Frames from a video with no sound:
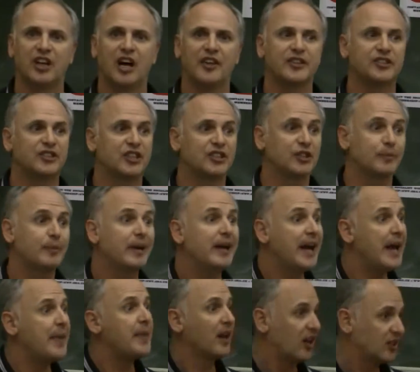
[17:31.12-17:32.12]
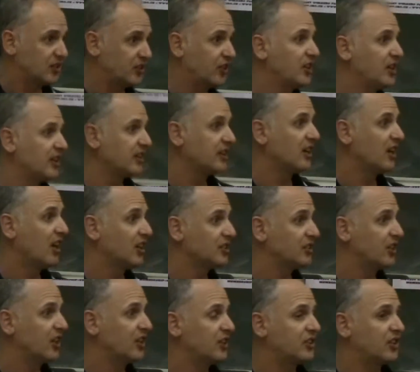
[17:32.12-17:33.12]
inside the system in the last, in the
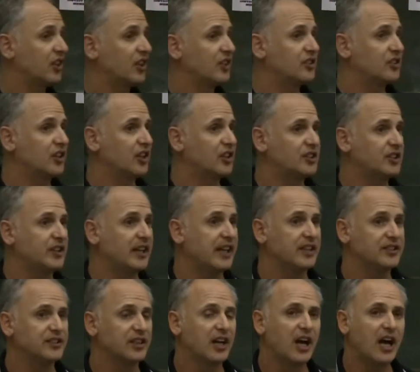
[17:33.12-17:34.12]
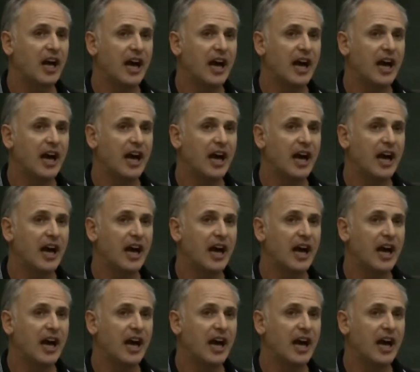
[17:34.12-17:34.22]
last 30 years.